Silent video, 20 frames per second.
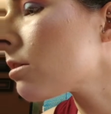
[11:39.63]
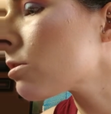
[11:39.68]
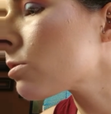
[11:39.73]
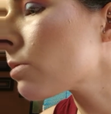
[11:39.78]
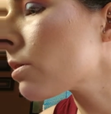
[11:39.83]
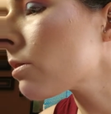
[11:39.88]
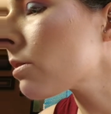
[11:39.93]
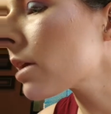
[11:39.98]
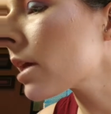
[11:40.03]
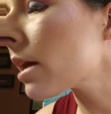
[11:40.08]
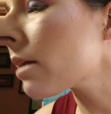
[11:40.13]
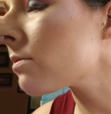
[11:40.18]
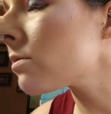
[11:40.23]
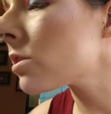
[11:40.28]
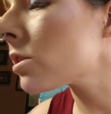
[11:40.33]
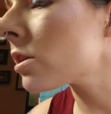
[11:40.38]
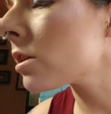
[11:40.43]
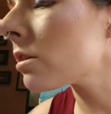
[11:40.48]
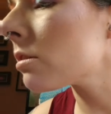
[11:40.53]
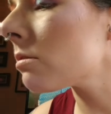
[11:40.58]
Do I only have
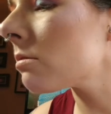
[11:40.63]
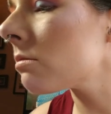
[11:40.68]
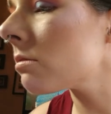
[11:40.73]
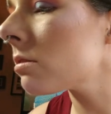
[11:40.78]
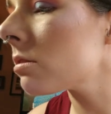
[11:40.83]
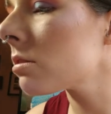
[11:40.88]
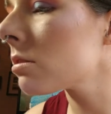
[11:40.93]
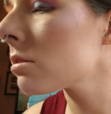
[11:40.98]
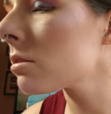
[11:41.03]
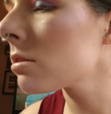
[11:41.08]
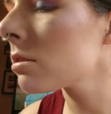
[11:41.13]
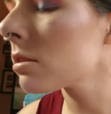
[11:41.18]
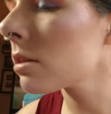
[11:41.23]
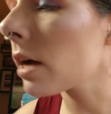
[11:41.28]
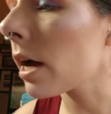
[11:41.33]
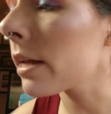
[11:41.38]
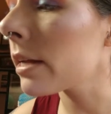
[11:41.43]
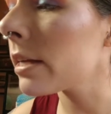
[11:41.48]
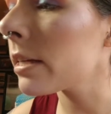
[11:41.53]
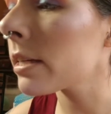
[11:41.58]
2?
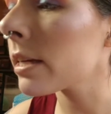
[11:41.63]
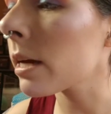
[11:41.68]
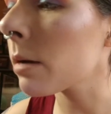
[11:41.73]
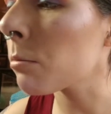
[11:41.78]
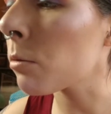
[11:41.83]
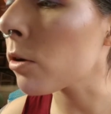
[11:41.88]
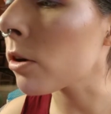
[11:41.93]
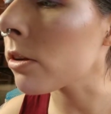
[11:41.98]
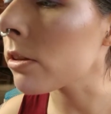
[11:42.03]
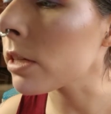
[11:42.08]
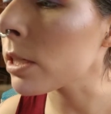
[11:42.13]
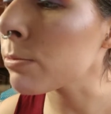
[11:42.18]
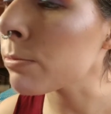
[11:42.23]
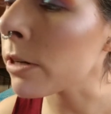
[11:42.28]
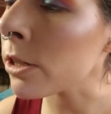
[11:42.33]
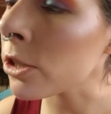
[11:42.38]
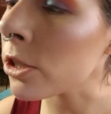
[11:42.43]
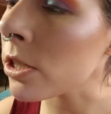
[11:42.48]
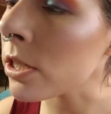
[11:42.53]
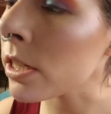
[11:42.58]
I need to get more of these
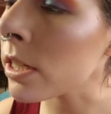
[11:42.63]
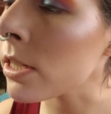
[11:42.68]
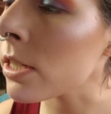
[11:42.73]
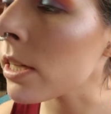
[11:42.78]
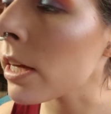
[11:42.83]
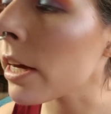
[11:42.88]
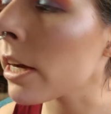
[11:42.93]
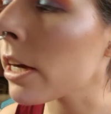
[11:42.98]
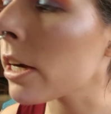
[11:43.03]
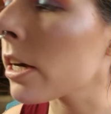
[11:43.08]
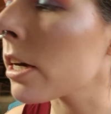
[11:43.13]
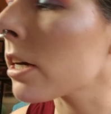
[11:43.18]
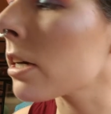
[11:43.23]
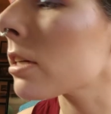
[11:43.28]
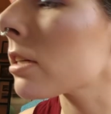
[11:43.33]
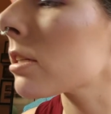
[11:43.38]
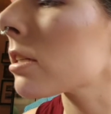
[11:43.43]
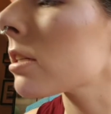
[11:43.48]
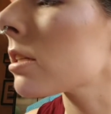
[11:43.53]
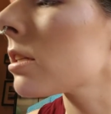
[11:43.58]
brushes because they
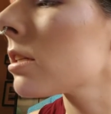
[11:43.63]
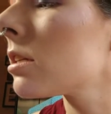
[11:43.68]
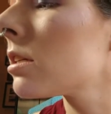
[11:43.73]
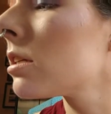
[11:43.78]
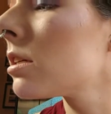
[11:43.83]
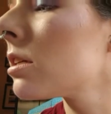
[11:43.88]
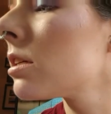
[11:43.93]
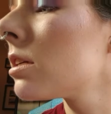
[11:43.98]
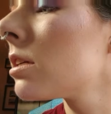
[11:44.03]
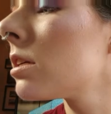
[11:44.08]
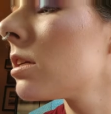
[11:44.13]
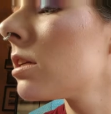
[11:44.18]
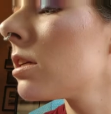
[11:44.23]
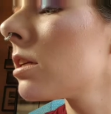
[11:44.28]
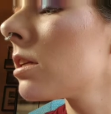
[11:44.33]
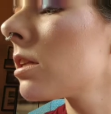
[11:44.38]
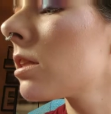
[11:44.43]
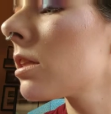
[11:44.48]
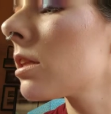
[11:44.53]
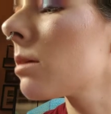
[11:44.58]
are
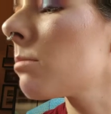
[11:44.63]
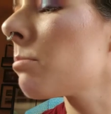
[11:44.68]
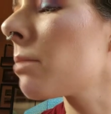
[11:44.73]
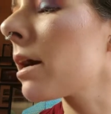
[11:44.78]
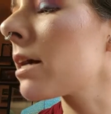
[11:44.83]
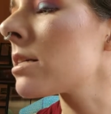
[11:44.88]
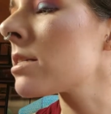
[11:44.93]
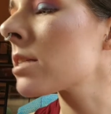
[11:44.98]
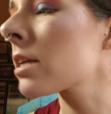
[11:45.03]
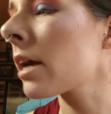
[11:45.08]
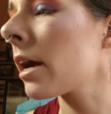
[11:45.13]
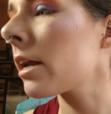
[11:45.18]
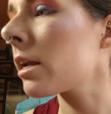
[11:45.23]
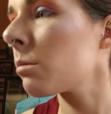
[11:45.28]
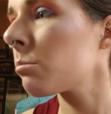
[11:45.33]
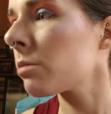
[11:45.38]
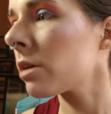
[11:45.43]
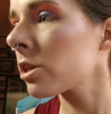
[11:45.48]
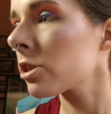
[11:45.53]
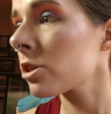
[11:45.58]
the best kind
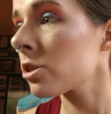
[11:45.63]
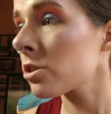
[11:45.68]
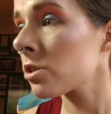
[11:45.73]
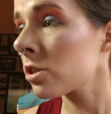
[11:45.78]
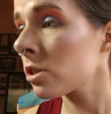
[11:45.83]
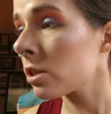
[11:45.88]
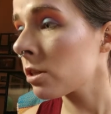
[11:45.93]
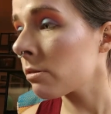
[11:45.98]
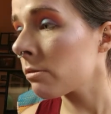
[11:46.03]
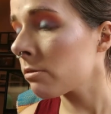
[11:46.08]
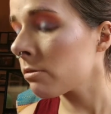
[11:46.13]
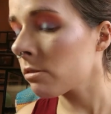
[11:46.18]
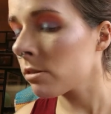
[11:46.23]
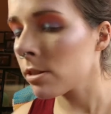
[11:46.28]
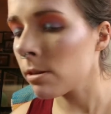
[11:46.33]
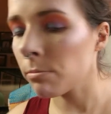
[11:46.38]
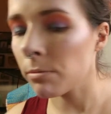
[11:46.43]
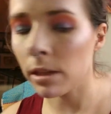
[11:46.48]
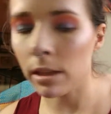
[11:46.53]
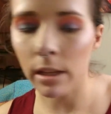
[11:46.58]
of brushes to do
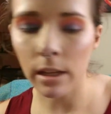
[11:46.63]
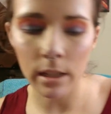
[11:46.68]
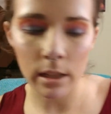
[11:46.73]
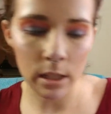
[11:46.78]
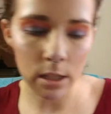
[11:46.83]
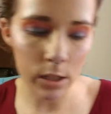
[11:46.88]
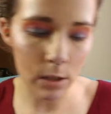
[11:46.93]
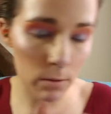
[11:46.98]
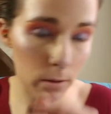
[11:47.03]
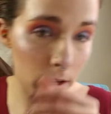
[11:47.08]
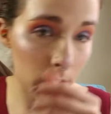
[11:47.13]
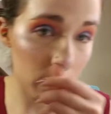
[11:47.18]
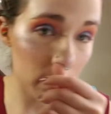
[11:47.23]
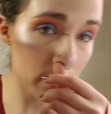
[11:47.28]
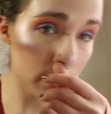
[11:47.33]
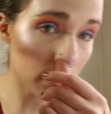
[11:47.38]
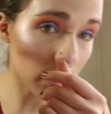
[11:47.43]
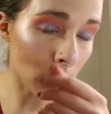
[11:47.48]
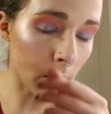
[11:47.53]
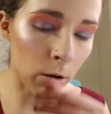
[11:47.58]
something like this with.
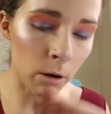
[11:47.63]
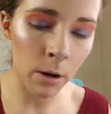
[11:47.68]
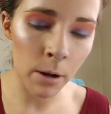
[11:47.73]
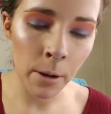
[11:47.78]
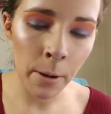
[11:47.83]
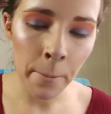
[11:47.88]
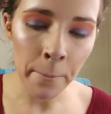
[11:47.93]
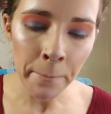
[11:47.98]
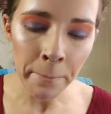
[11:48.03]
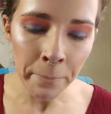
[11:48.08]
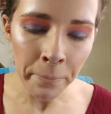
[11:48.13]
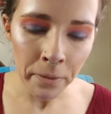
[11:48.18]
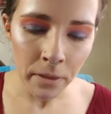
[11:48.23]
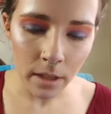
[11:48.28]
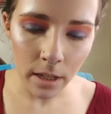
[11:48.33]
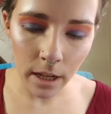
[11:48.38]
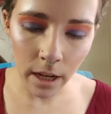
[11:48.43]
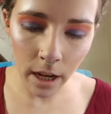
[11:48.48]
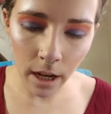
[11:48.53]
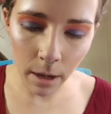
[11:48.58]
So
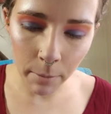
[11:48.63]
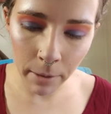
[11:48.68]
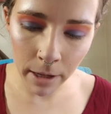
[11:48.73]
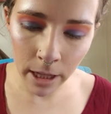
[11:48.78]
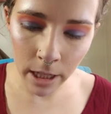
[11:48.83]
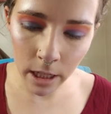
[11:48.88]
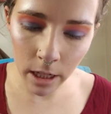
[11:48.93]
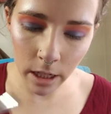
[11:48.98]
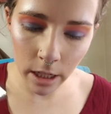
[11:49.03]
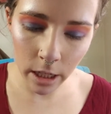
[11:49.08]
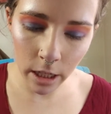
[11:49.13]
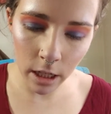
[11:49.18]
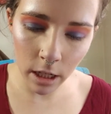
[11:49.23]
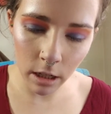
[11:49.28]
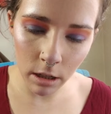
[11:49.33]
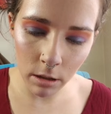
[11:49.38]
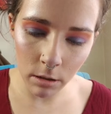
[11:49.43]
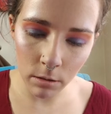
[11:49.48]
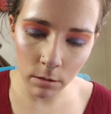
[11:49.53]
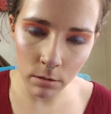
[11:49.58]
I think I'm going to
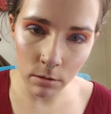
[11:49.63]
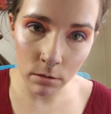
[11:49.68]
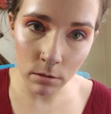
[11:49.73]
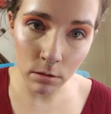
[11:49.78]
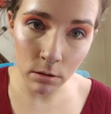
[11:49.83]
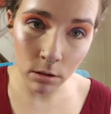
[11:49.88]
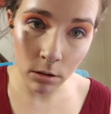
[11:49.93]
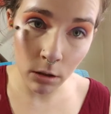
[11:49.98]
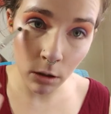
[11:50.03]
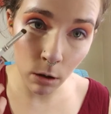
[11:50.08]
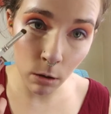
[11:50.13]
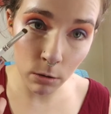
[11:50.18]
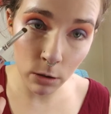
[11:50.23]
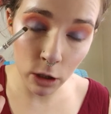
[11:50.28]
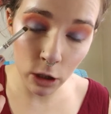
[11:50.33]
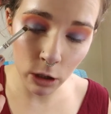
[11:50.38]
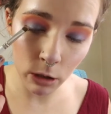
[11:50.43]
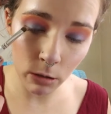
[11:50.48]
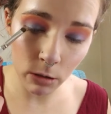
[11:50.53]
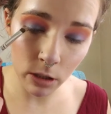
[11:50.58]
go Cold
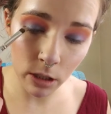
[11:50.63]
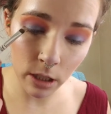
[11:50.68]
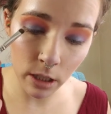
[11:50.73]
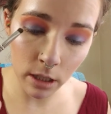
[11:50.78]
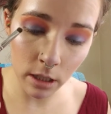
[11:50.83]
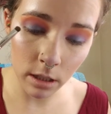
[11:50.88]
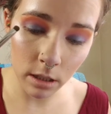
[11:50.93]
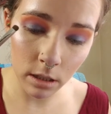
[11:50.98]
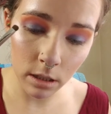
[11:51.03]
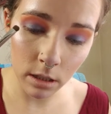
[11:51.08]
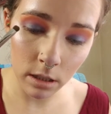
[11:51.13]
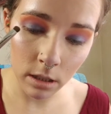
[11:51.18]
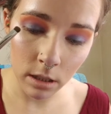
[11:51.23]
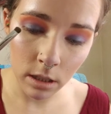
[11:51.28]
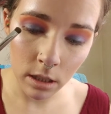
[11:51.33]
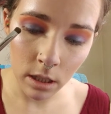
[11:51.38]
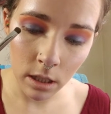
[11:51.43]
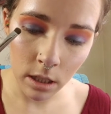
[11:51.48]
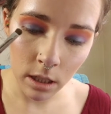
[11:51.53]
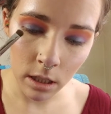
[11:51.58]
Shoulder,
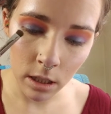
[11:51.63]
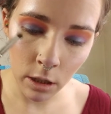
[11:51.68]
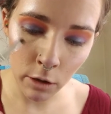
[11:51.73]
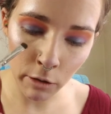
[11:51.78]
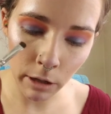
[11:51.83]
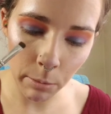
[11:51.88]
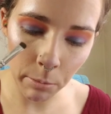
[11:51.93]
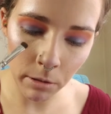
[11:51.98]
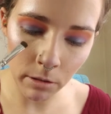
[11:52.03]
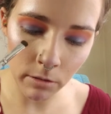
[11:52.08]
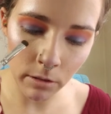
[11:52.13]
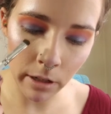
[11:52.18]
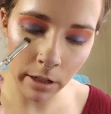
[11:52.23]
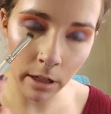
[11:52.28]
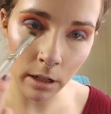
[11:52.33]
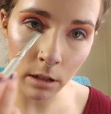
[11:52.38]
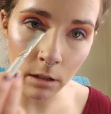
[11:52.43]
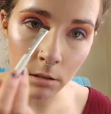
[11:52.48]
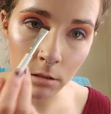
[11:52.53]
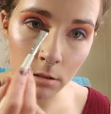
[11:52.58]
Creep It
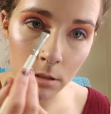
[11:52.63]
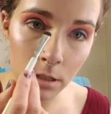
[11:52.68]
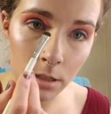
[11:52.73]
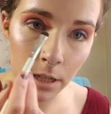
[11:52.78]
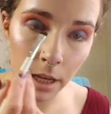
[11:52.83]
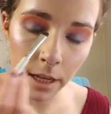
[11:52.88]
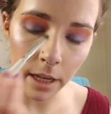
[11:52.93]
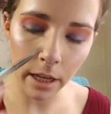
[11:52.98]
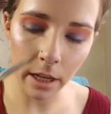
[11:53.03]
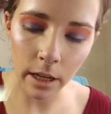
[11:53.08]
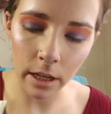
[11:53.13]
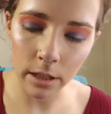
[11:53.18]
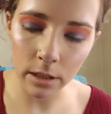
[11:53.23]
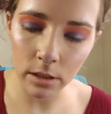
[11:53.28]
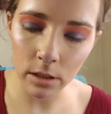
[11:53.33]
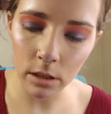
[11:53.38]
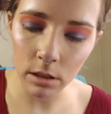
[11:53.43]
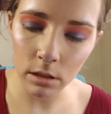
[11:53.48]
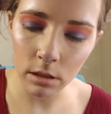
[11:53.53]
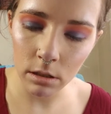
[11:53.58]
Real, Take a
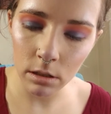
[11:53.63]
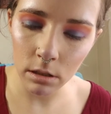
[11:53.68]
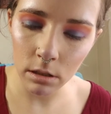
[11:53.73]
Hint.